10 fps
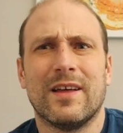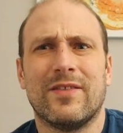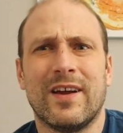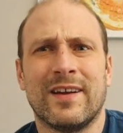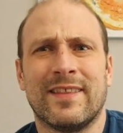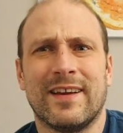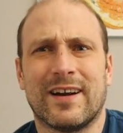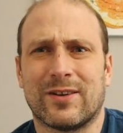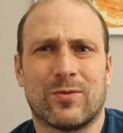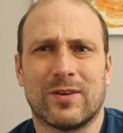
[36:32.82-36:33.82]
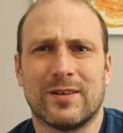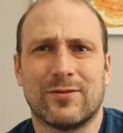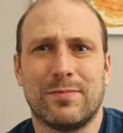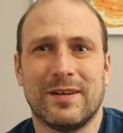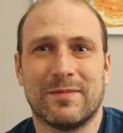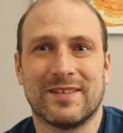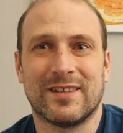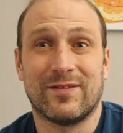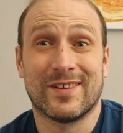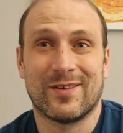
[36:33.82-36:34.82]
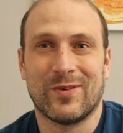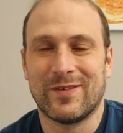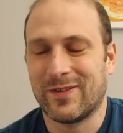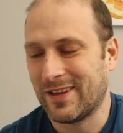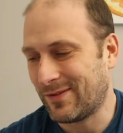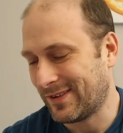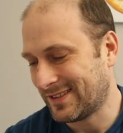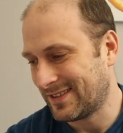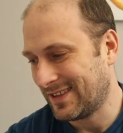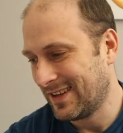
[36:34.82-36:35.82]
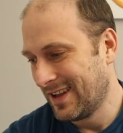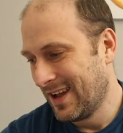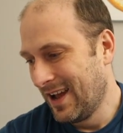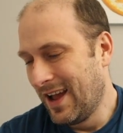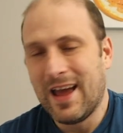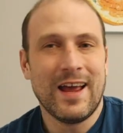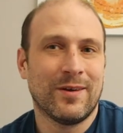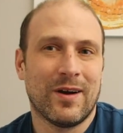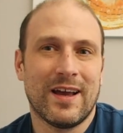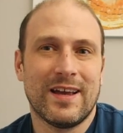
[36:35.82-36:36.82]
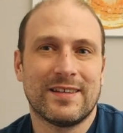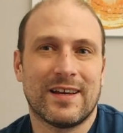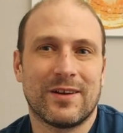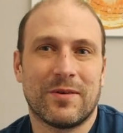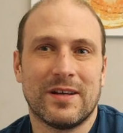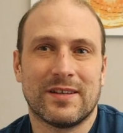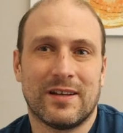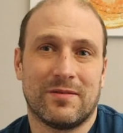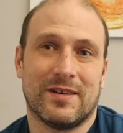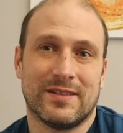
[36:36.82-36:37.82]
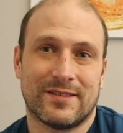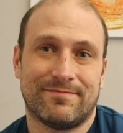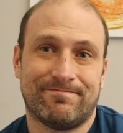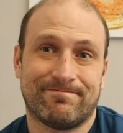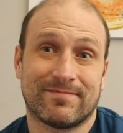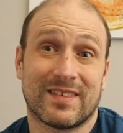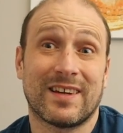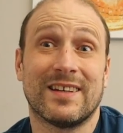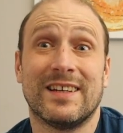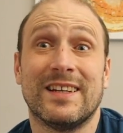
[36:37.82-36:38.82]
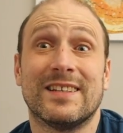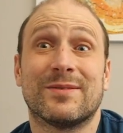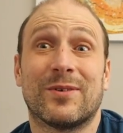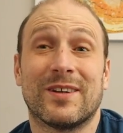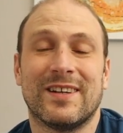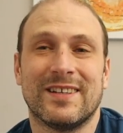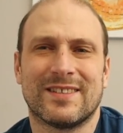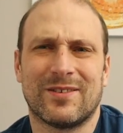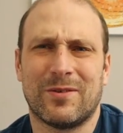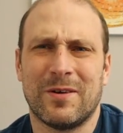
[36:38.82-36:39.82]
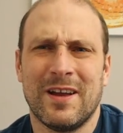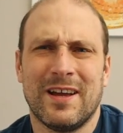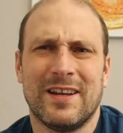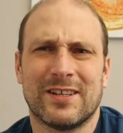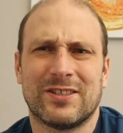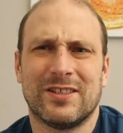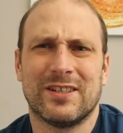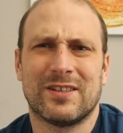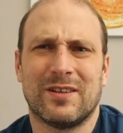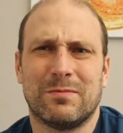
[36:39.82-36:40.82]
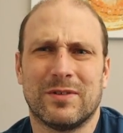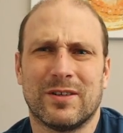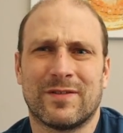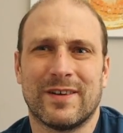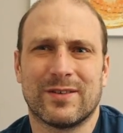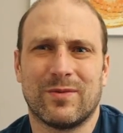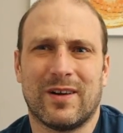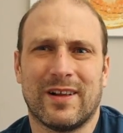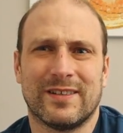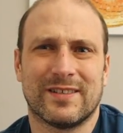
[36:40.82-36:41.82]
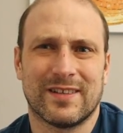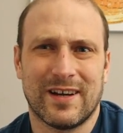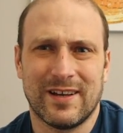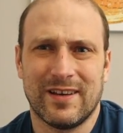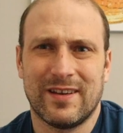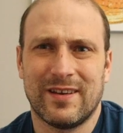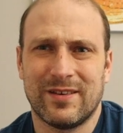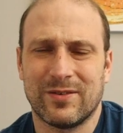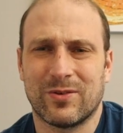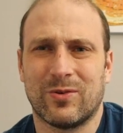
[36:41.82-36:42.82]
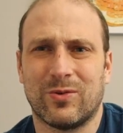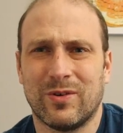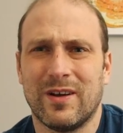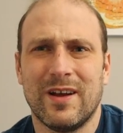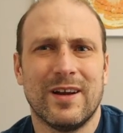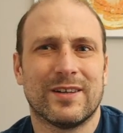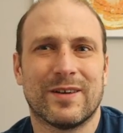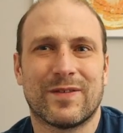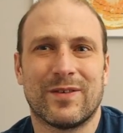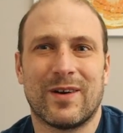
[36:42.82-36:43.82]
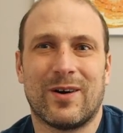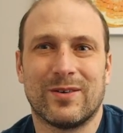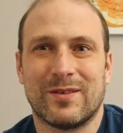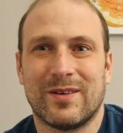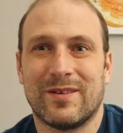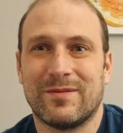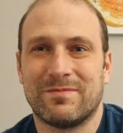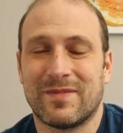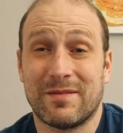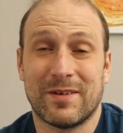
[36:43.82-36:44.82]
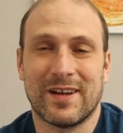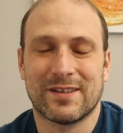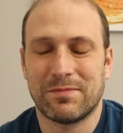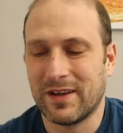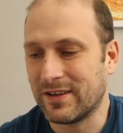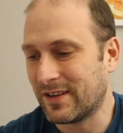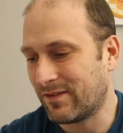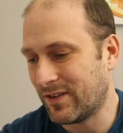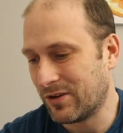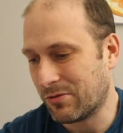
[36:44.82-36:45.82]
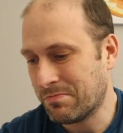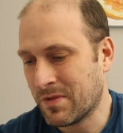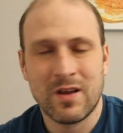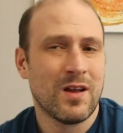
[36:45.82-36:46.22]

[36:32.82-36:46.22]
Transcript: then and there. I don't wanna repeat myself. You can wait for that once. Anyways, it is what it is. So next cheat day is a little bit different as well. I decided to go different route, but I explained in that video.